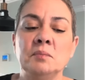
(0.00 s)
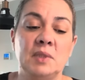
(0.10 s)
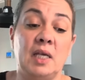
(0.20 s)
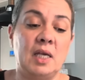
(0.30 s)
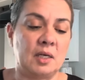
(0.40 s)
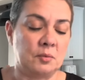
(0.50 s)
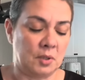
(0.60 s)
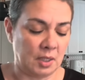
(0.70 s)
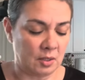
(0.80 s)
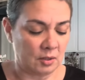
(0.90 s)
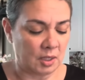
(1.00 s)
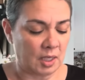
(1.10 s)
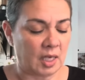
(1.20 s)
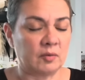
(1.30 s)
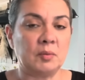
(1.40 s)
And he got a really good
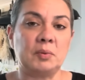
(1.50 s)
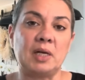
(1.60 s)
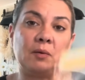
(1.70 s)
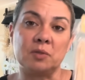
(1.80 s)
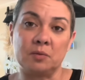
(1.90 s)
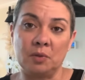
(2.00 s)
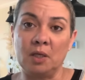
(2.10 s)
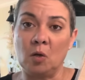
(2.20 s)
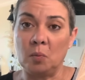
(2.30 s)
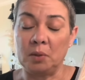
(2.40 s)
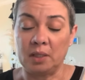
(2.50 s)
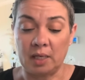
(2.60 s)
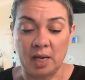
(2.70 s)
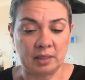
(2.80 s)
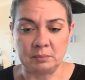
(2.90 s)
kick out of it, but I was really hoping that I
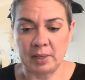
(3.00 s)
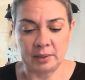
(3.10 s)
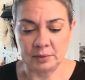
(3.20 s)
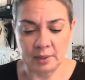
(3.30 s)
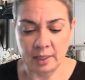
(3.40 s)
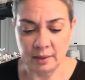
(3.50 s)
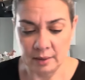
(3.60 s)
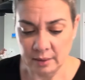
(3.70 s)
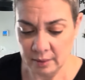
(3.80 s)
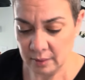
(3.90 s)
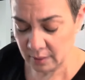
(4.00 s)
had a banner and I didn't.